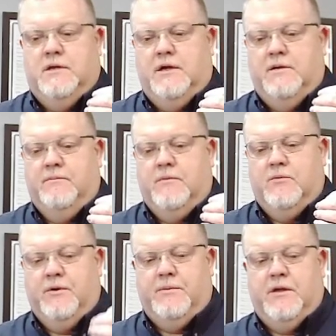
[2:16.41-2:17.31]

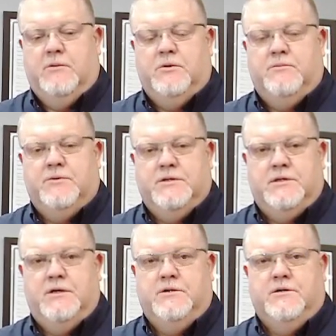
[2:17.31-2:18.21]
repeatable
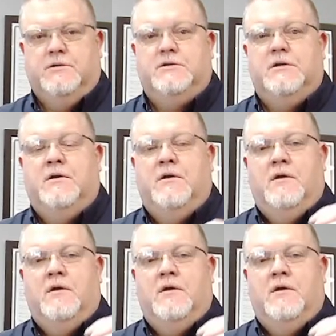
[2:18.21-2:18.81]
procedures